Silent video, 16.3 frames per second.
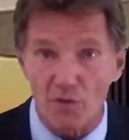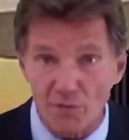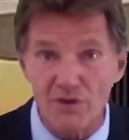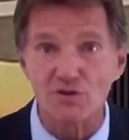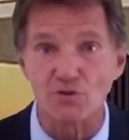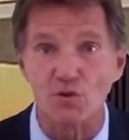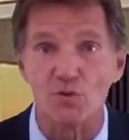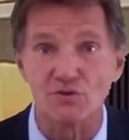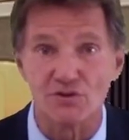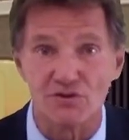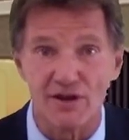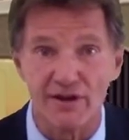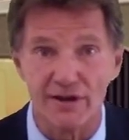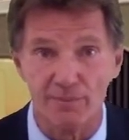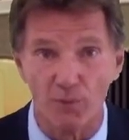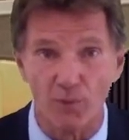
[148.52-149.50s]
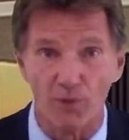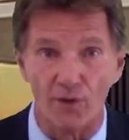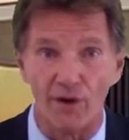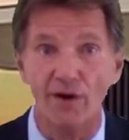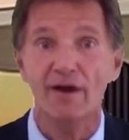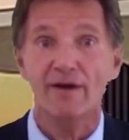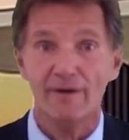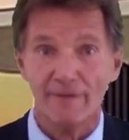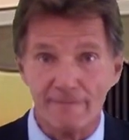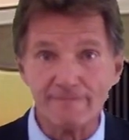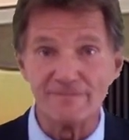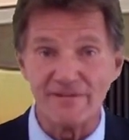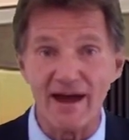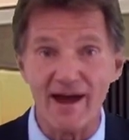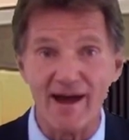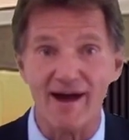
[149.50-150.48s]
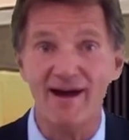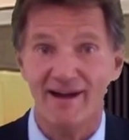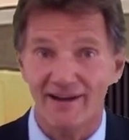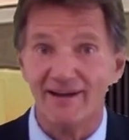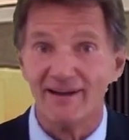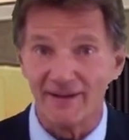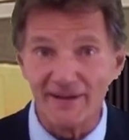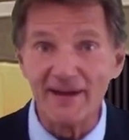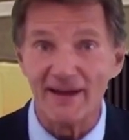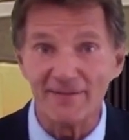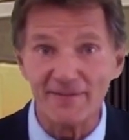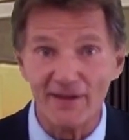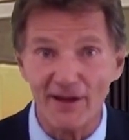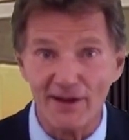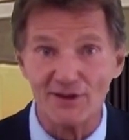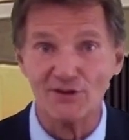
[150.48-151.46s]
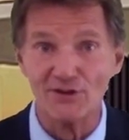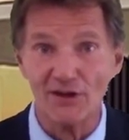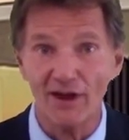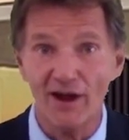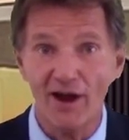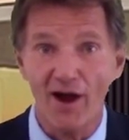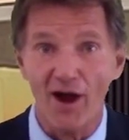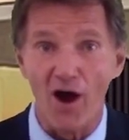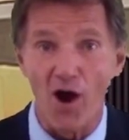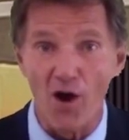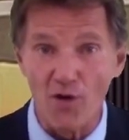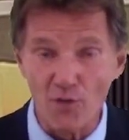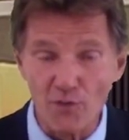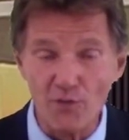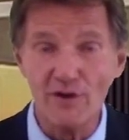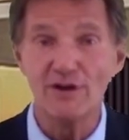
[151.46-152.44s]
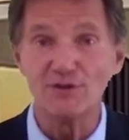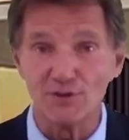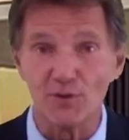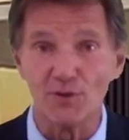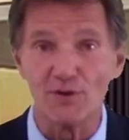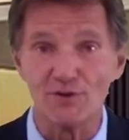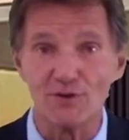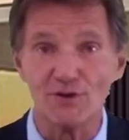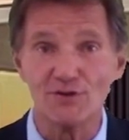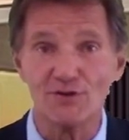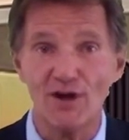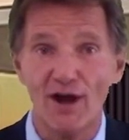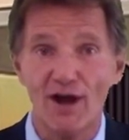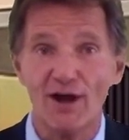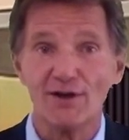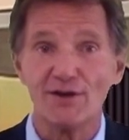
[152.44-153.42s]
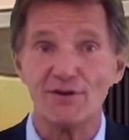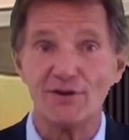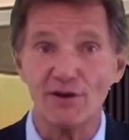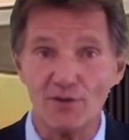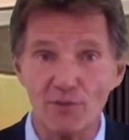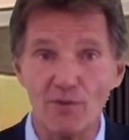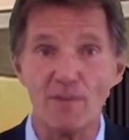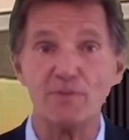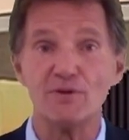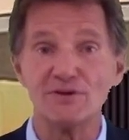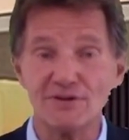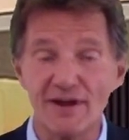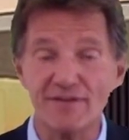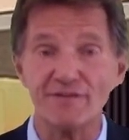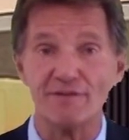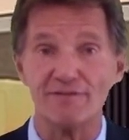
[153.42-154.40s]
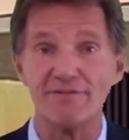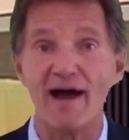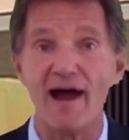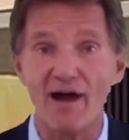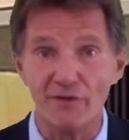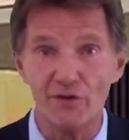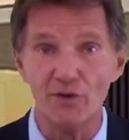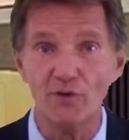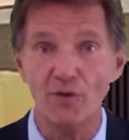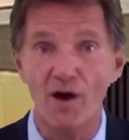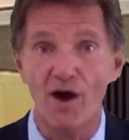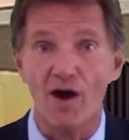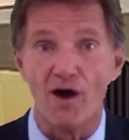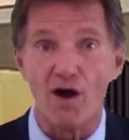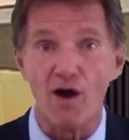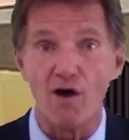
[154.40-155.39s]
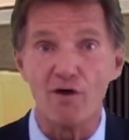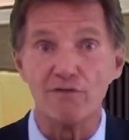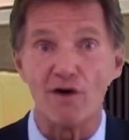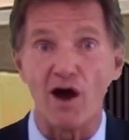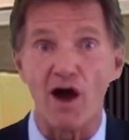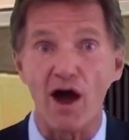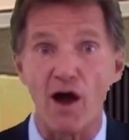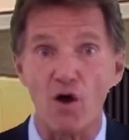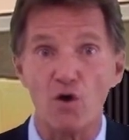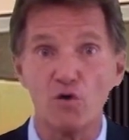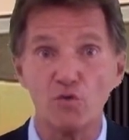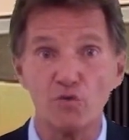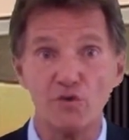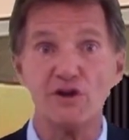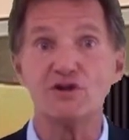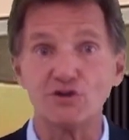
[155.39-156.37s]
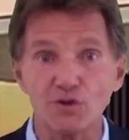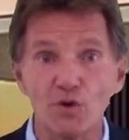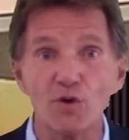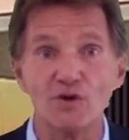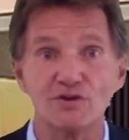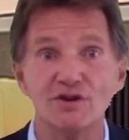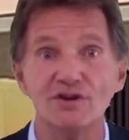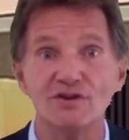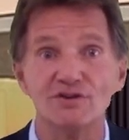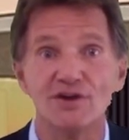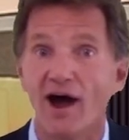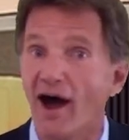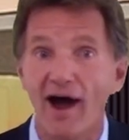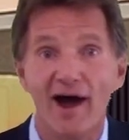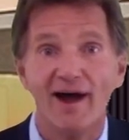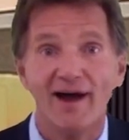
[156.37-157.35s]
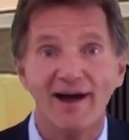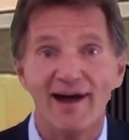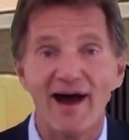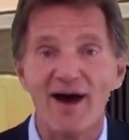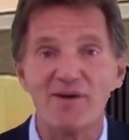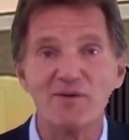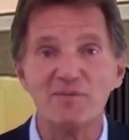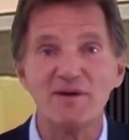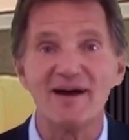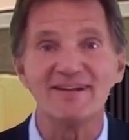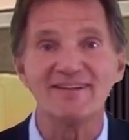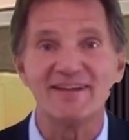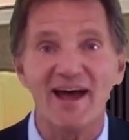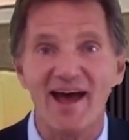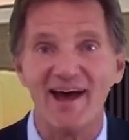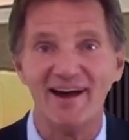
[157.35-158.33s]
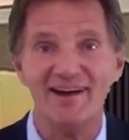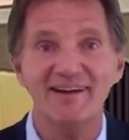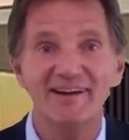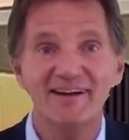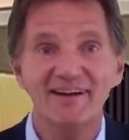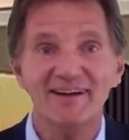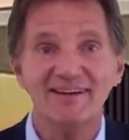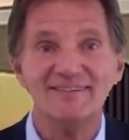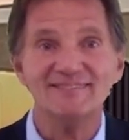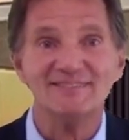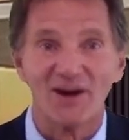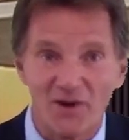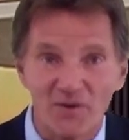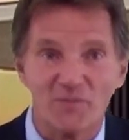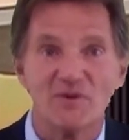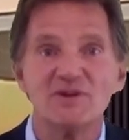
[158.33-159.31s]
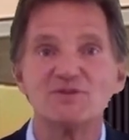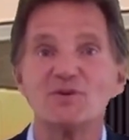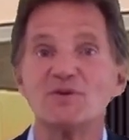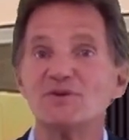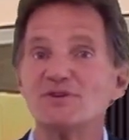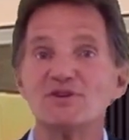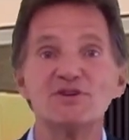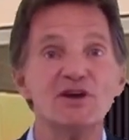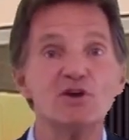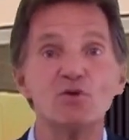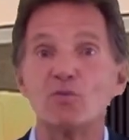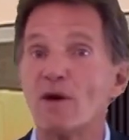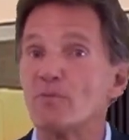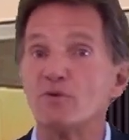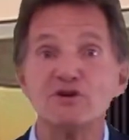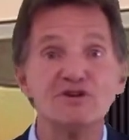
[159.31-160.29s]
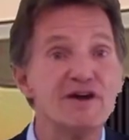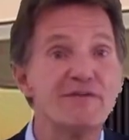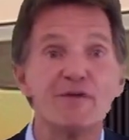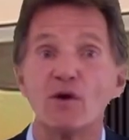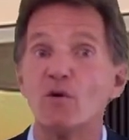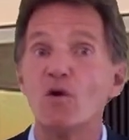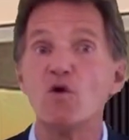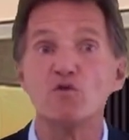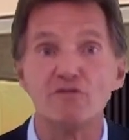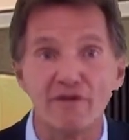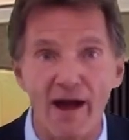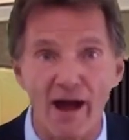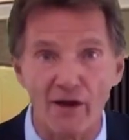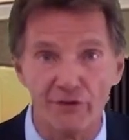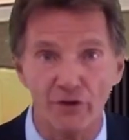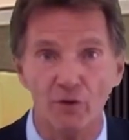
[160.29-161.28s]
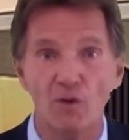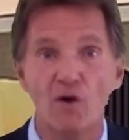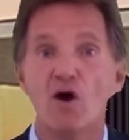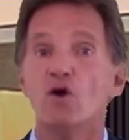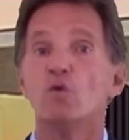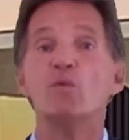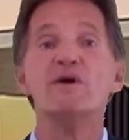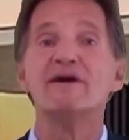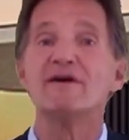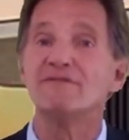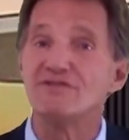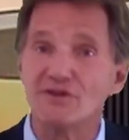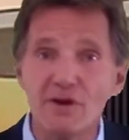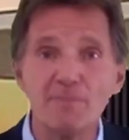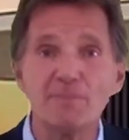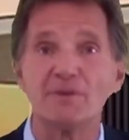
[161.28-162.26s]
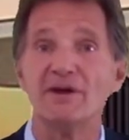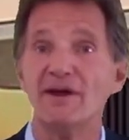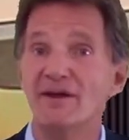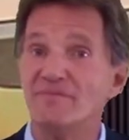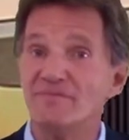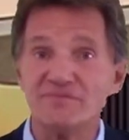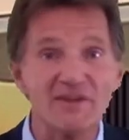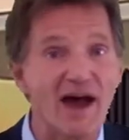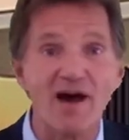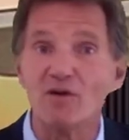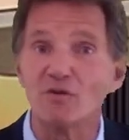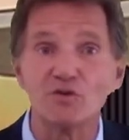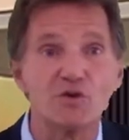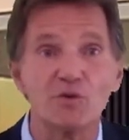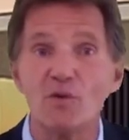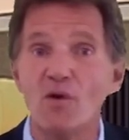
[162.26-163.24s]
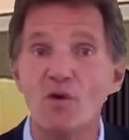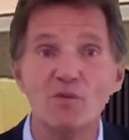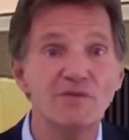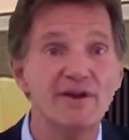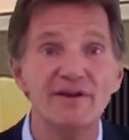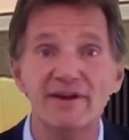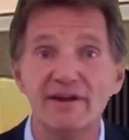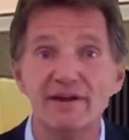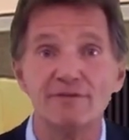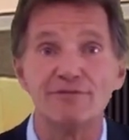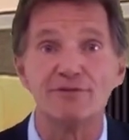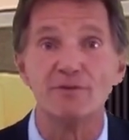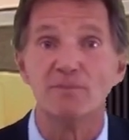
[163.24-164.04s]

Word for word: our resources anymore. Yeah, get this. Our resources can represent the value of our resources. How about that? Our resources can represent their own value. We have simply outgrown the need